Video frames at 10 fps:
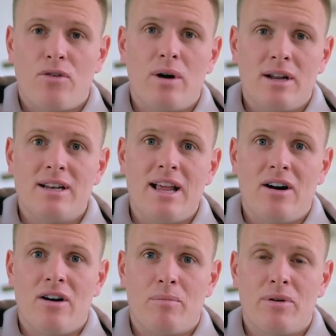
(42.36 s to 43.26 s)
thought I'd let
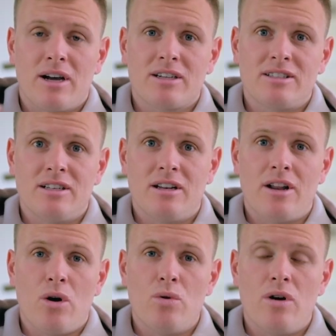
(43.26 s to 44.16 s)
our production
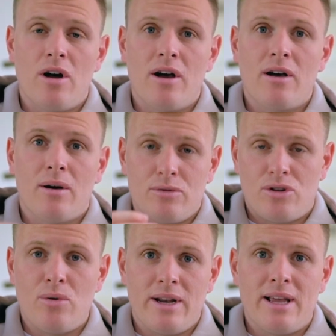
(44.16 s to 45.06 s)
know that I was
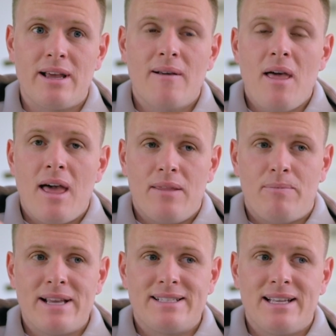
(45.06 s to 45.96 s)
doing it and
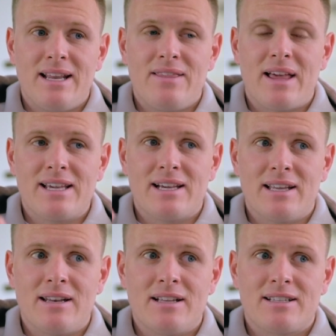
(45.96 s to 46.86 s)
basically they
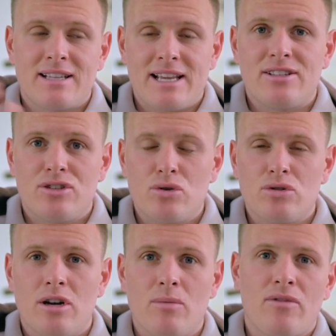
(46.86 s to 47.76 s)
can say to
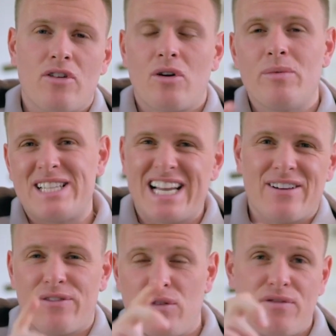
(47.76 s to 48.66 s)
Georgia, look, can we
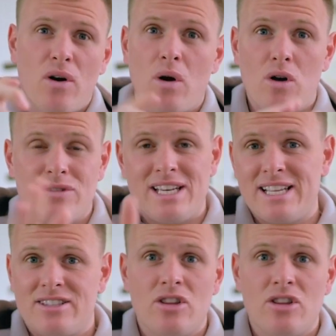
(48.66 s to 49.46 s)
take a few photos in this